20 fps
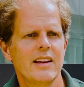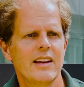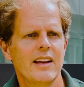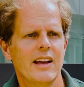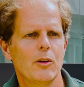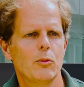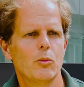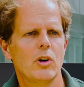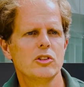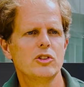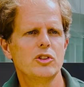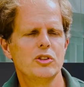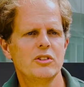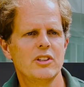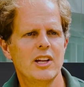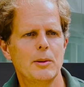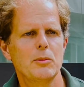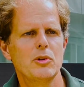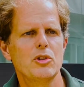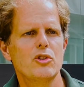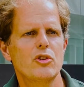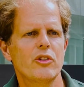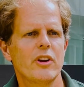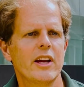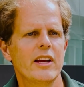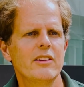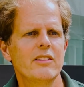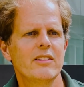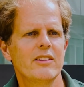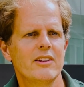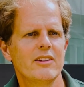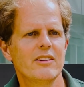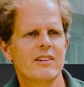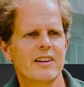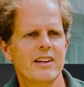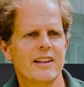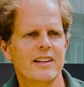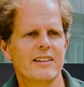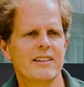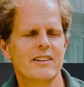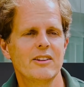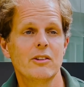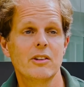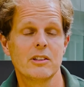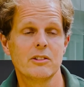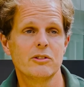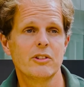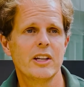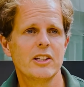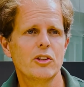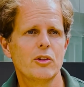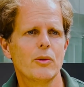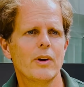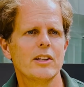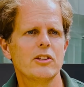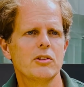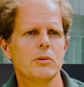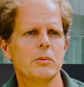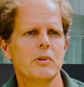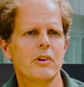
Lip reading: And once you demonstrate, you can raise quite some